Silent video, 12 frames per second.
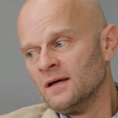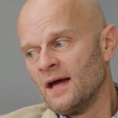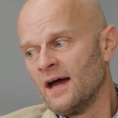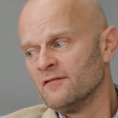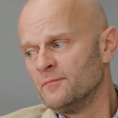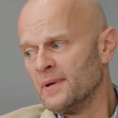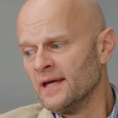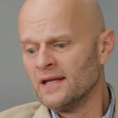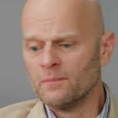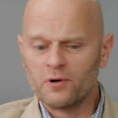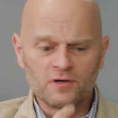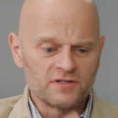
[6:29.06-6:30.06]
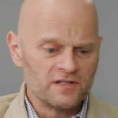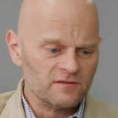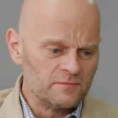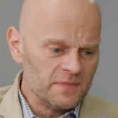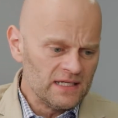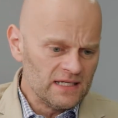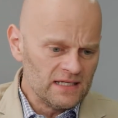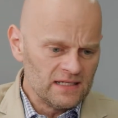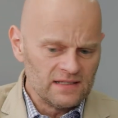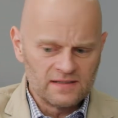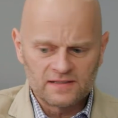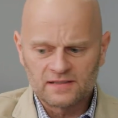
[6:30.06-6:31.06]
have been a person of
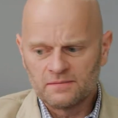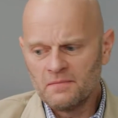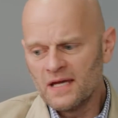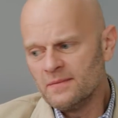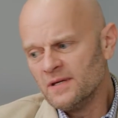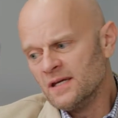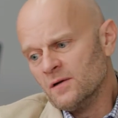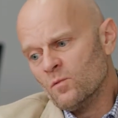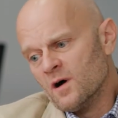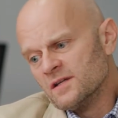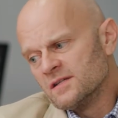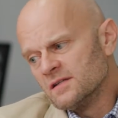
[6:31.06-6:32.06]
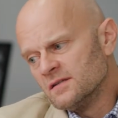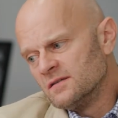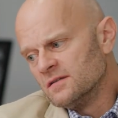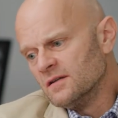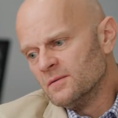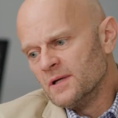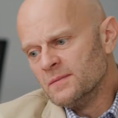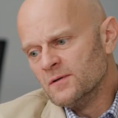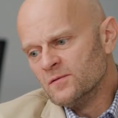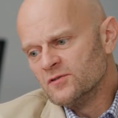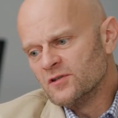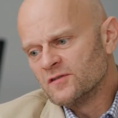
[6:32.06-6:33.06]
means. Maybe he wasn't, you know, maybe he
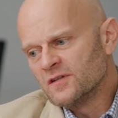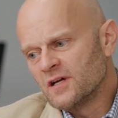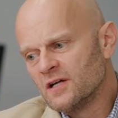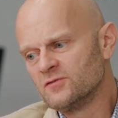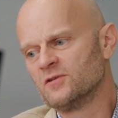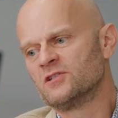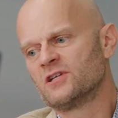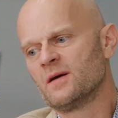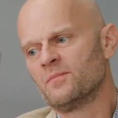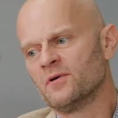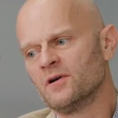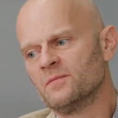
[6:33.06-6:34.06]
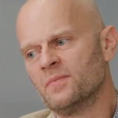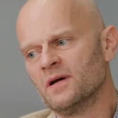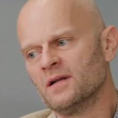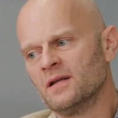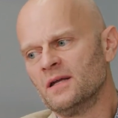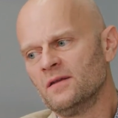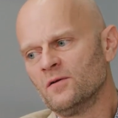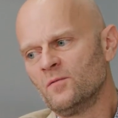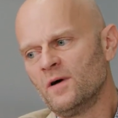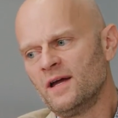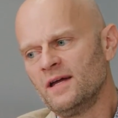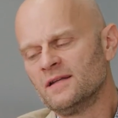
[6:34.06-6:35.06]
was just a country shepherd. But either
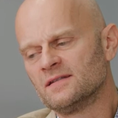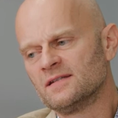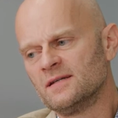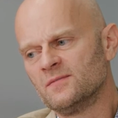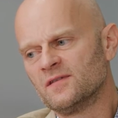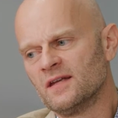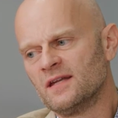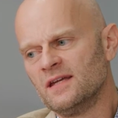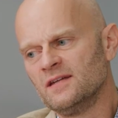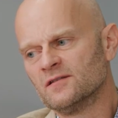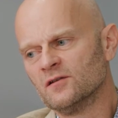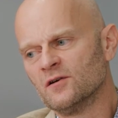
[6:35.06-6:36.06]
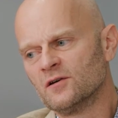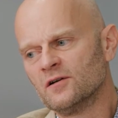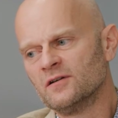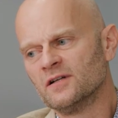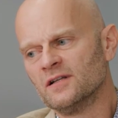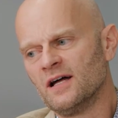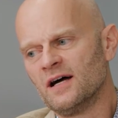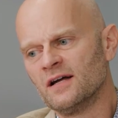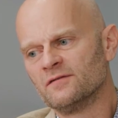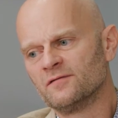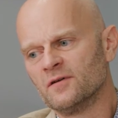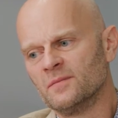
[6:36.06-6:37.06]
way, it seems that he's learned a
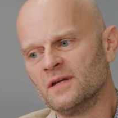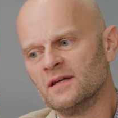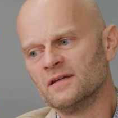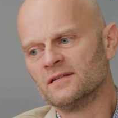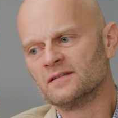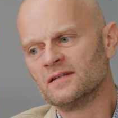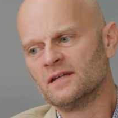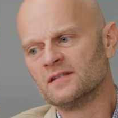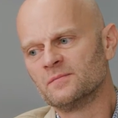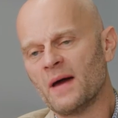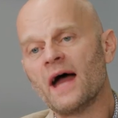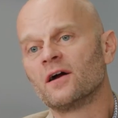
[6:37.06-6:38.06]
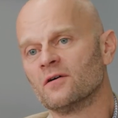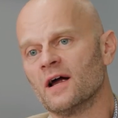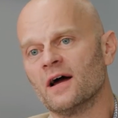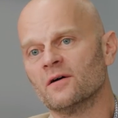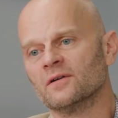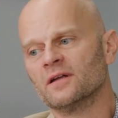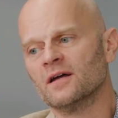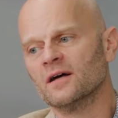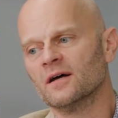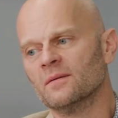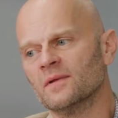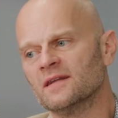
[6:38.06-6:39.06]
lot from his background.
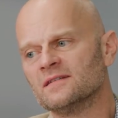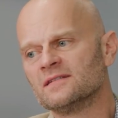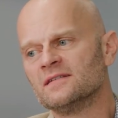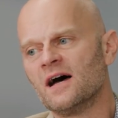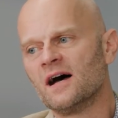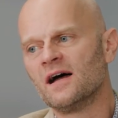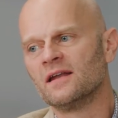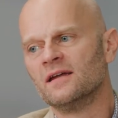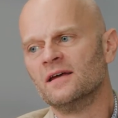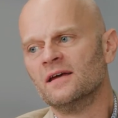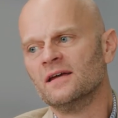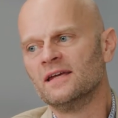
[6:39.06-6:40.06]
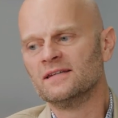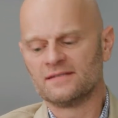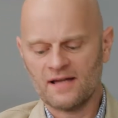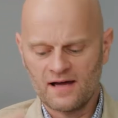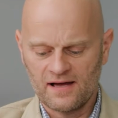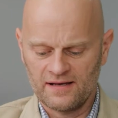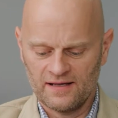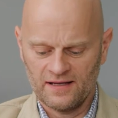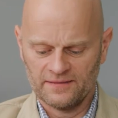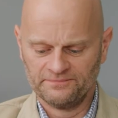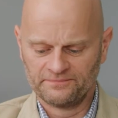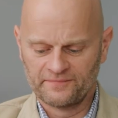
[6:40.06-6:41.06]
He's not
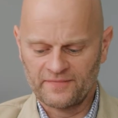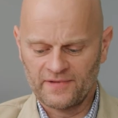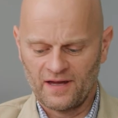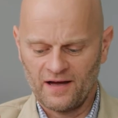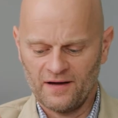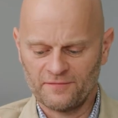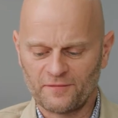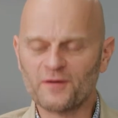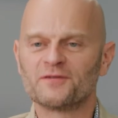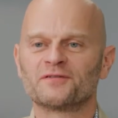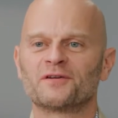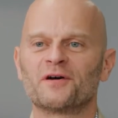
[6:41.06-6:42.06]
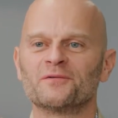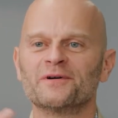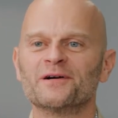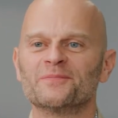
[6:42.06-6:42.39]
a first career